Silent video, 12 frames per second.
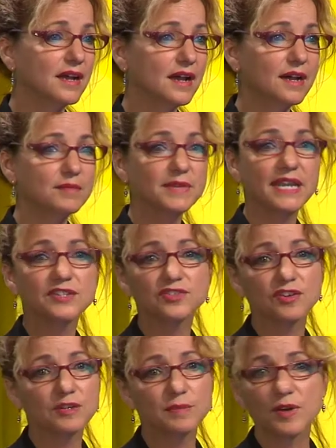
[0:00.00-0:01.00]
um,
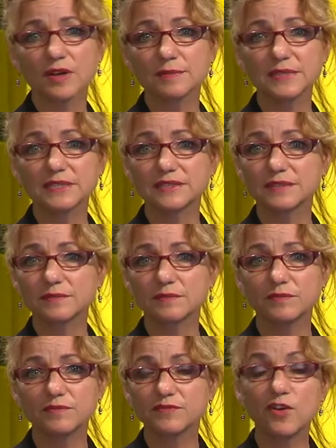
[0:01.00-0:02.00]
HR departments,
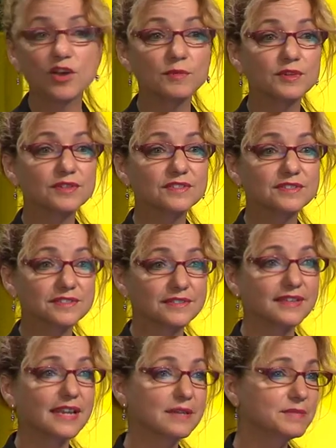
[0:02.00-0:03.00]
farmers,
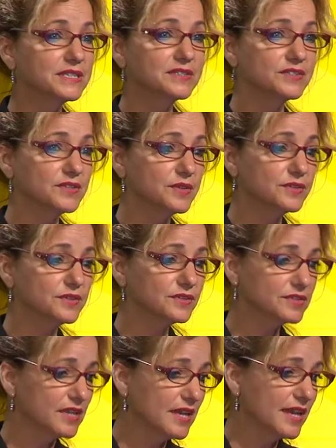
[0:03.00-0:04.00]
and business owners.